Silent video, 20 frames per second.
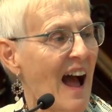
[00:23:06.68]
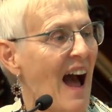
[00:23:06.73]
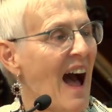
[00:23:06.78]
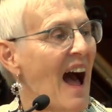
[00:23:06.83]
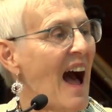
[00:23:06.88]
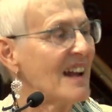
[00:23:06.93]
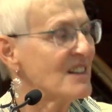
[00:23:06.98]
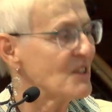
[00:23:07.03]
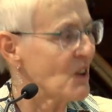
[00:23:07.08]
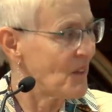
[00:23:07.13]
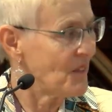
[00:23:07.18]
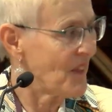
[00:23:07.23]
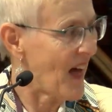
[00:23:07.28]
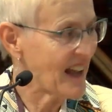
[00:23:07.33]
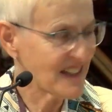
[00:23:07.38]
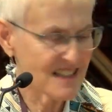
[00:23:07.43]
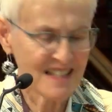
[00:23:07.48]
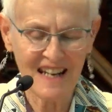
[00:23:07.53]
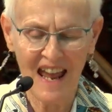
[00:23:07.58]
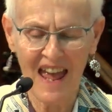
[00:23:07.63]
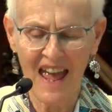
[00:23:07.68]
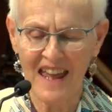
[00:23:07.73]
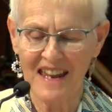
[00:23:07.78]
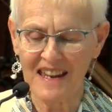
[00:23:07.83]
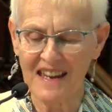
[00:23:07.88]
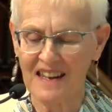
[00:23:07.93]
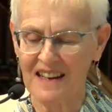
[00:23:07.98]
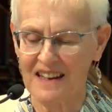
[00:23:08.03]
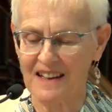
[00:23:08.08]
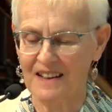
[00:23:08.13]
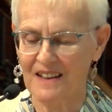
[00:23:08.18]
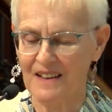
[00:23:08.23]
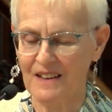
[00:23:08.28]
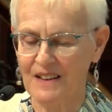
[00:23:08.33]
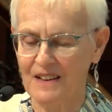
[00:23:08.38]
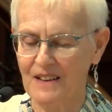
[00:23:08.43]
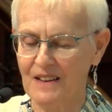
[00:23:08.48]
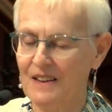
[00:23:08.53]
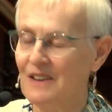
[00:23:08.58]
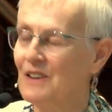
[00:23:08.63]
And on that day,
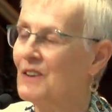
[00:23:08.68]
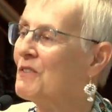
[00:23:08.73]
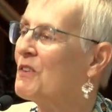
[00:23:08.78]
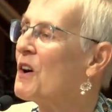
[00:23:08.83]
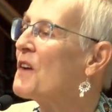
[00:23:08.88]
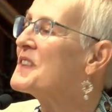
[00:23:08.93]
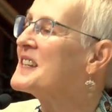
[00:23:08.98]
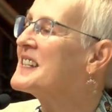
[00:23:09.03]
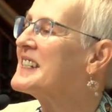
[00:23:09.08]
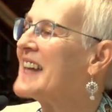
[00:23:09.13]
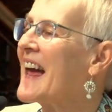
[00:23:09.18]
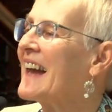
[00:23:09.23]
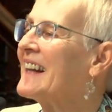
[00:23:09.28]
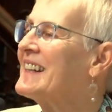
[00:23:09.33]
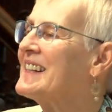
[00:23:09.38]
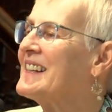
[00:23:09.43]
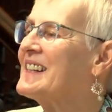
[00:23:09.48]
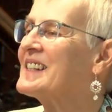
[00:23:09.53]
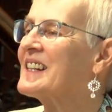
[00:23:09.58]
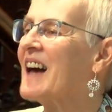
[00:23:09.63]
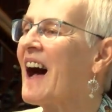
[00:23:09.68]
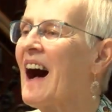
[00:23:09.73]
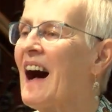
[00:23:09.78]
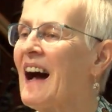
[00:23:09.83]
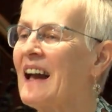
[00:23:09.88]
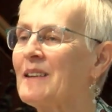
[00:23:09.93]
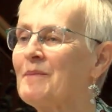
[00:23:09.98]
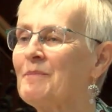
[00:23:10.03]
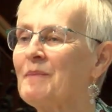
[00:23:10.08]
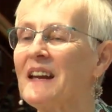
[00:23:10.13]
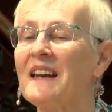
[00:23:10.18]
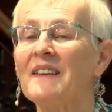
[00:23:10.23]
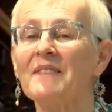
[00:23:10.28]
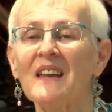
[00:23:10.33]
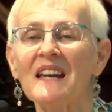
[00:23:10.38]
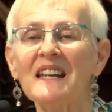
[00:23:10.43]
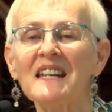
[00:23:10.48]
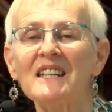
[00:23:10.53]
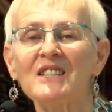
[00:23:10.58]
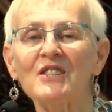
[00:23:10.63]
for the second time in the
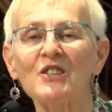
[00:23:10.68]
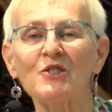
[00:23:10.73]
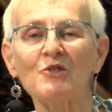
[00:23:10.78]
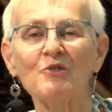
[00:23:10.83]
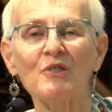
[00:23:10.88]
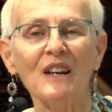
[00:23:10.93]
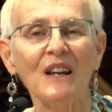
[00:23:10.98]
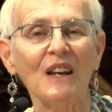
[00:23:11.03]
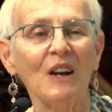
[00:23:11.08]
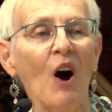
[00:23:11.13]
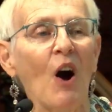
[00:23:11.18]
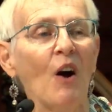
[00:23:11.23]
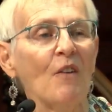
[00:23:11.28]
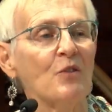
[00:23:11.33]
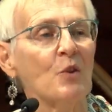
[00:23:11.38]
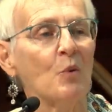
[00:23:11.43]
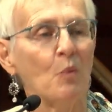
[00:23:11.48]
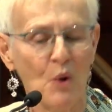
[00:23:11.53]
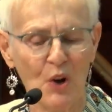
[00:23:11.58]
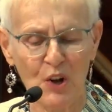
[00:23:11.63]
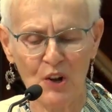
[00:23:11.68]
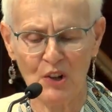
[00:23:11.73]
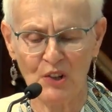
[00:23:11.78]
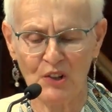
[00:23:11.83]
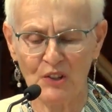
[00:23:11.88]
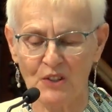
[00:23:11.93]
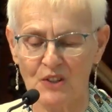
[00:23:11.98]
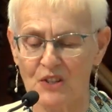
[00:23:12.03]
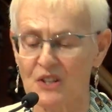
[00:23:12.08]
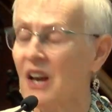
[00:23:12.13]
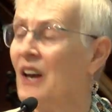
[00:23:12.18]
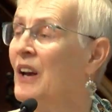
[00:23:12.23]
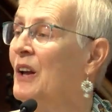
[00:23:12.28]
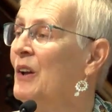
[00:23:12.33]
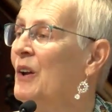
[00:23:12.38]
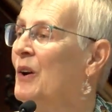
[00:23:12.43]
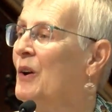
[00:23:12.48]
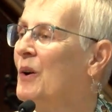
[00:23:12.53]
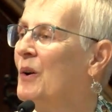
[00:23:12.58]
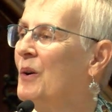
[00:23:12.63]
history of the world,
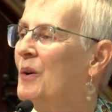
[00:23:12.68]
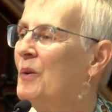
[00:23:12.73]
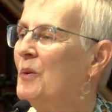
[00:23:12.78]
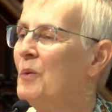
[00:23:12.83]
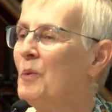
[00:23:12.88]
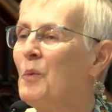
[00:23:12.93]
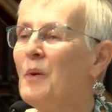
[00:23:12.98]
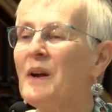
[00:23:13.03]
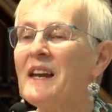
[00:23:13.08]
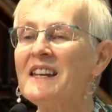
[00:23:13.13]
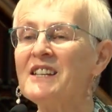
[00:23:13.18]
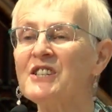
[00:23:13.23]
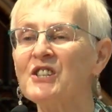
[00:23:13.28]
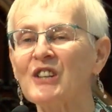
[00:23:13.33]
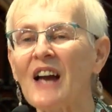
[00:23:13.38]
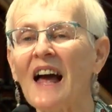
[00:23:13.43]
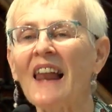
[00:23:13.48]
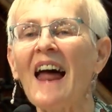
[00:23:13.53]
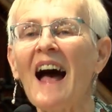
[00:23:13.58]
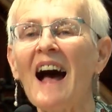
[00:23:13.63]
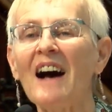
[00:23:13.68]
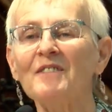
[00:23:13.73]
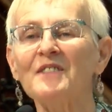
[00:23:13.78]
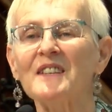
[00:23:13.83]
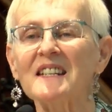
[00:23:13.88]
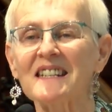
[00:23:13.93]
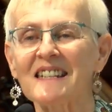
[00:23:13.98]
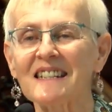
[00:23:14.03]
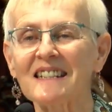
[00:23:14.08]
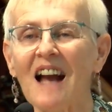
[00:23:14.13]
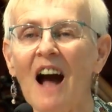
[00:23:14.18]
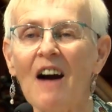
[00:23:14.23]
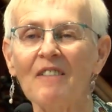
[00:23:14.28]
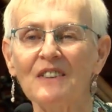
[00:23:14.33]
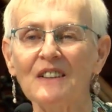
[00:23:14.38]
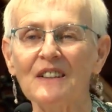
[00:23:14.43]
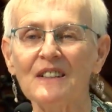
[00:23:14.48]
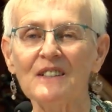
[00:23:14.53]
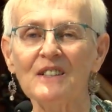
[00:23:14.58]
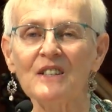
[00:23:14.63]
we shall have
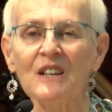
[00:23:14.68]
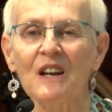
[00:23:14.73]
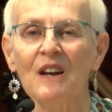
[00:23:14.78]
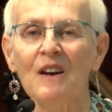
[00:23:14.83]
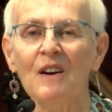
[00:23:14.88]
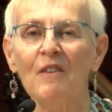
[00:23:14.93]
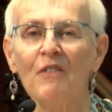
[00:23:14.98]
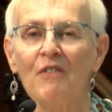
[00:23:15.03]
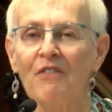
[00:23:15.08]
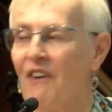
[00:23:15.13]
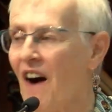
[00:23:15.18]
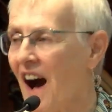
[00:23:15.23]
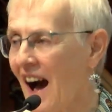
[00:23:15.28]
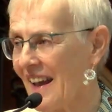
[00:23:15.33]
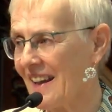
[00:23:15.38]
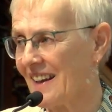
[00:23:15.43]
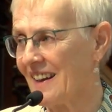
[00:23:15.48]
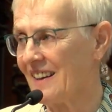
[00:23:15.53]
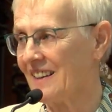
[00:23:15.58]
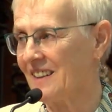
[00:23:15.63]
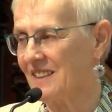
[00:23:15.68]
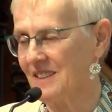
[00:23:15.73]
discovered fire.